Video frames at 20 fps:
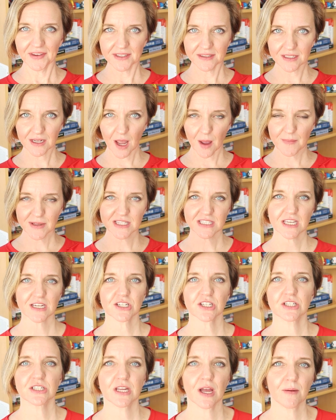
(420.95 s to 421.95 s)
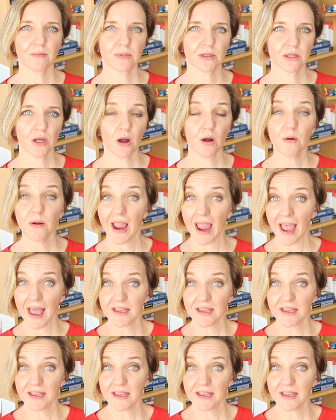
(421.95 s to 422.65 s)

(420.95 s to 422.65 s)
in the comment section down below,